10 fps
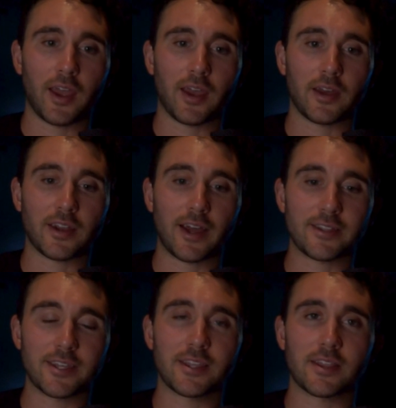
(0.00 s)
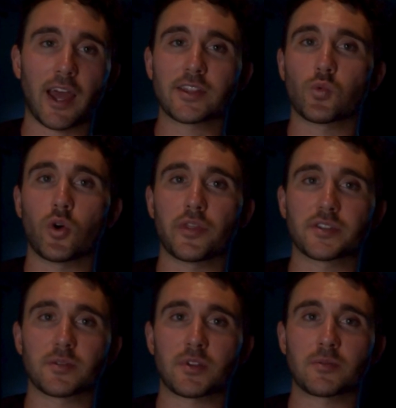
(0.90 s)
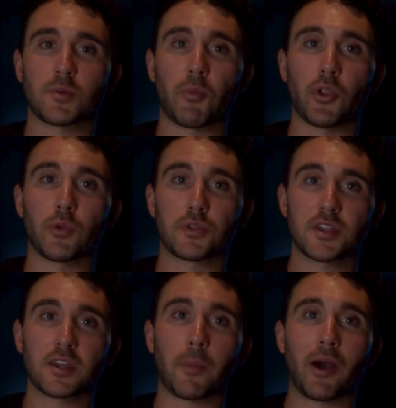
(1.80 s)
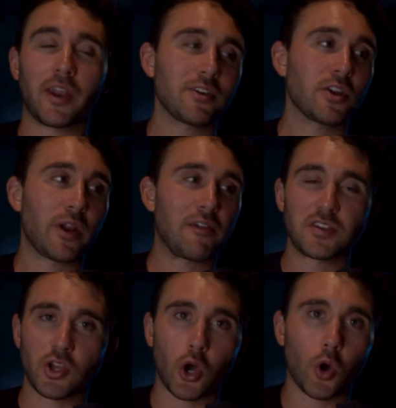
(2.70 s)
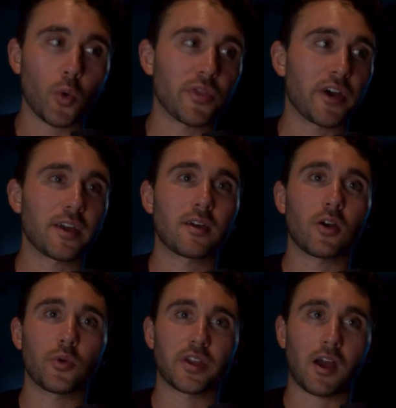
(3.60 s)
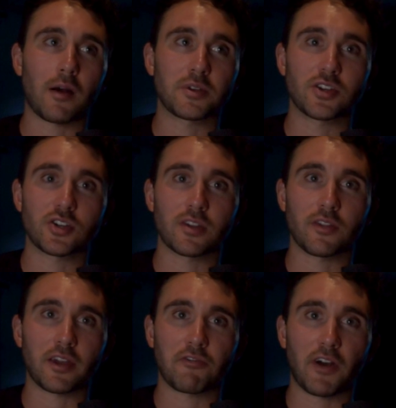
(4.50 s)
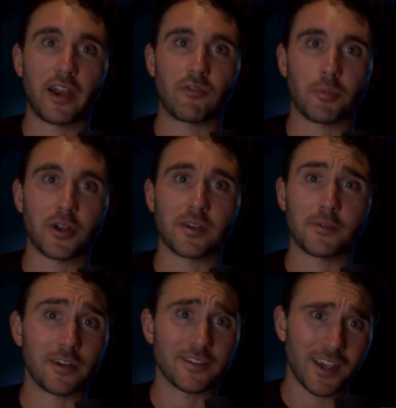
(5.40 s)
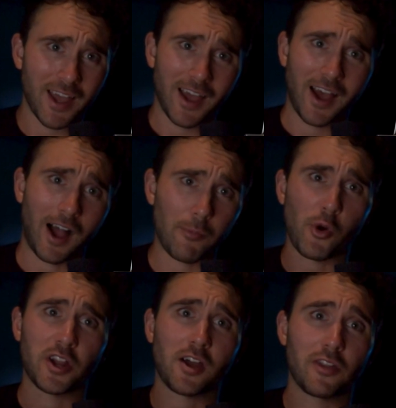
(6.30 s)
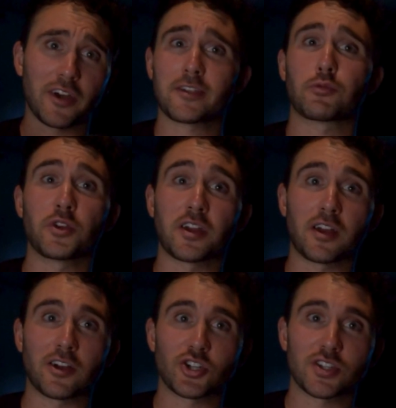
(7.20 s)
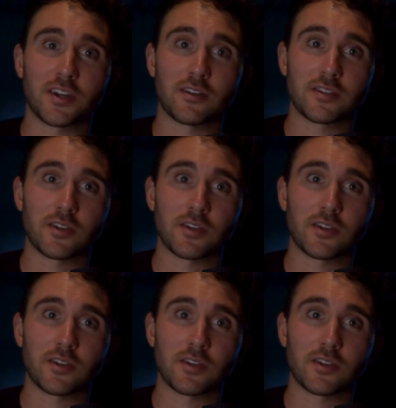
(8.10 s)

And I think that's one that sometimes people don't think about. Now, you don't have to go and like go into competition and like fight everybody, because I'm running on like 3 concussions here.